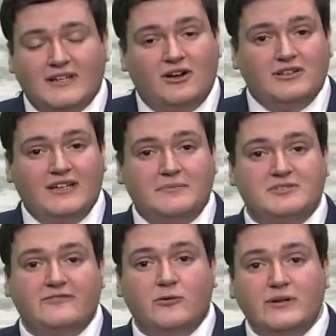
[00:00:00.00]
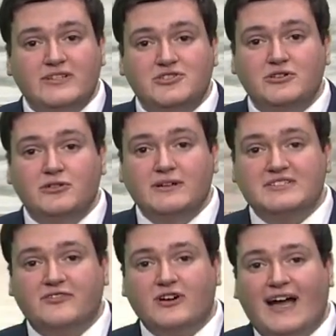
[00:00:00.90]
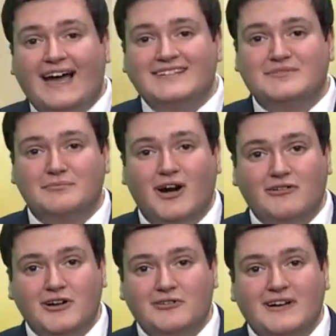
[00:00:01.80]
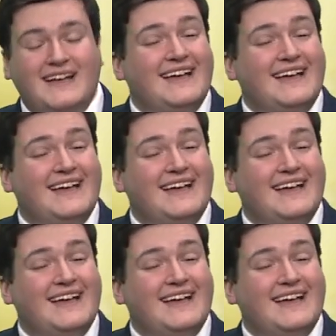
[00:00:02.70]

only up to 42 degrees for a high tomorrow,